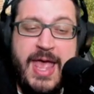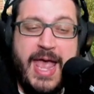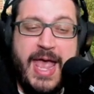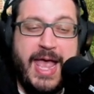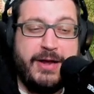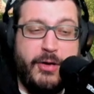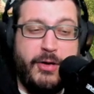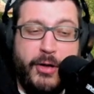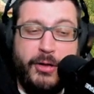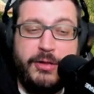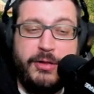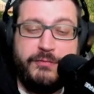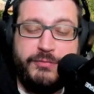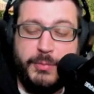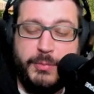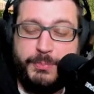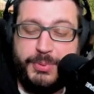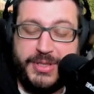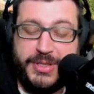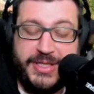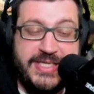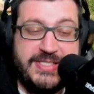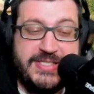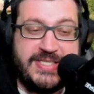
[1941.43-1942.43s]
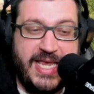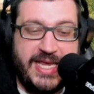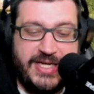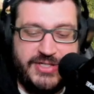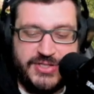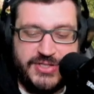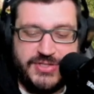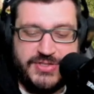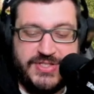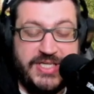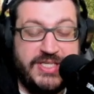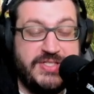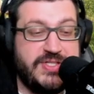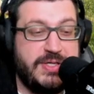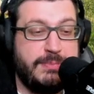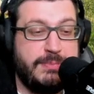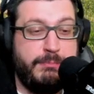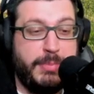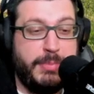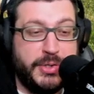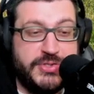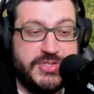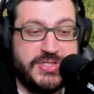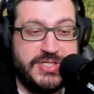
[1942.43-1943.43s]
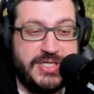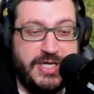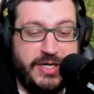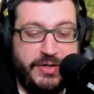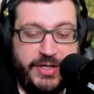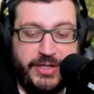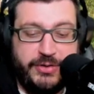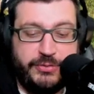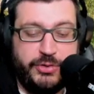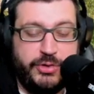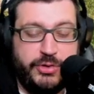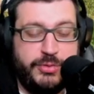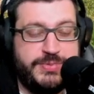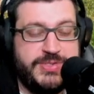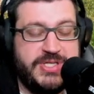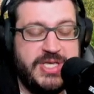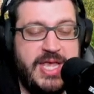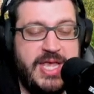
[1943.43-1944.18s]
and all of the police agencies and mercenary groups